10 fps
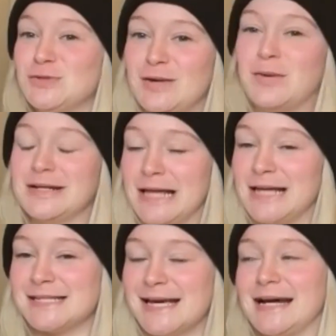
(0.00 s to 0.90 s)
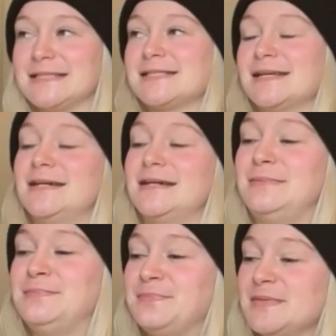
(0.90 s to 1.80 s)
I wear lots of hats.
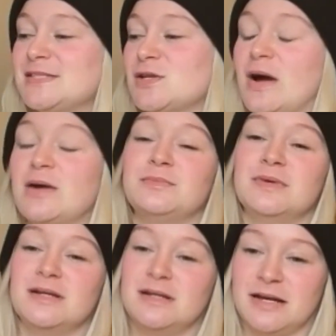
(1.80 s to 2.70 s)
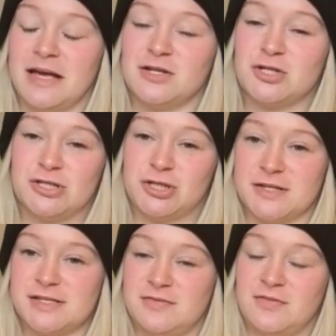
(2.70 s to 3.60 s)
So again,
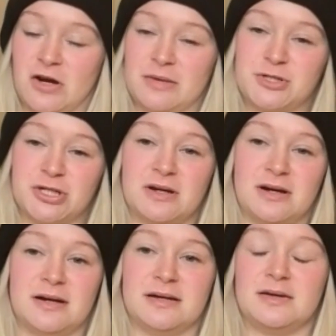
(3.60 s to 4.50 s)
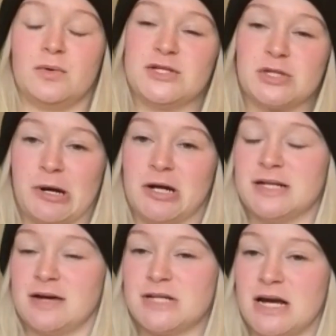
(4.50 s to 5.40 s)
Chelsea Farm Oyster Bar
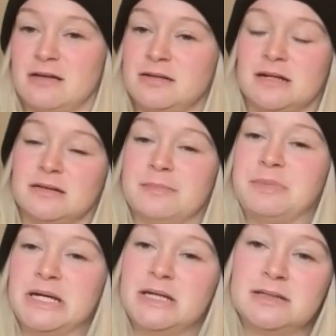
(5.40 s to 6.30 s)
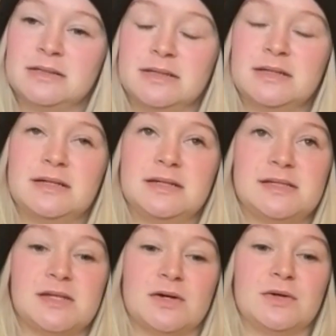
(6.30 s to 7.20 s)
downtown in Olympia.
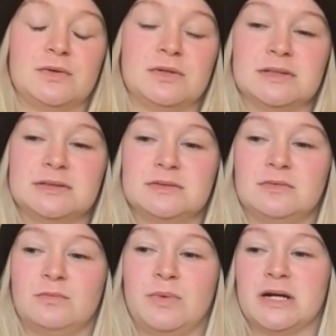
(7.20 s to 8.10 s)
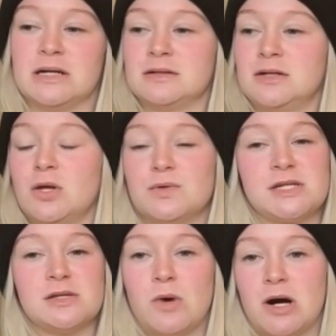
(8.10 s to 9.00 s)
So we're close
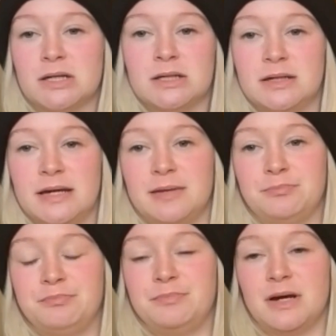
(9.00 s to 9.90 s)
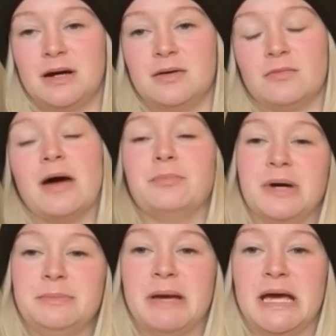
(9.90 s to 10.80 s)
to the water at around
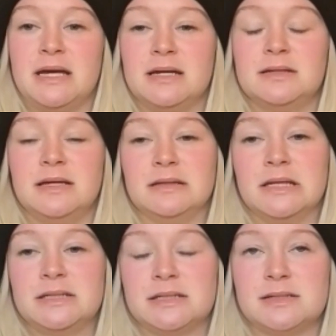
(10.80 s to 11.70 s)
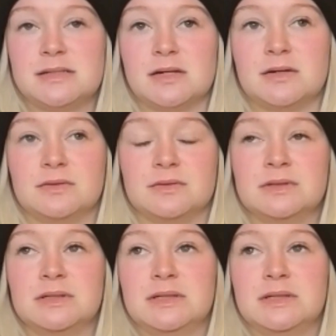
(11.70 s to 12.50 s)
Bud Bay Inlet. So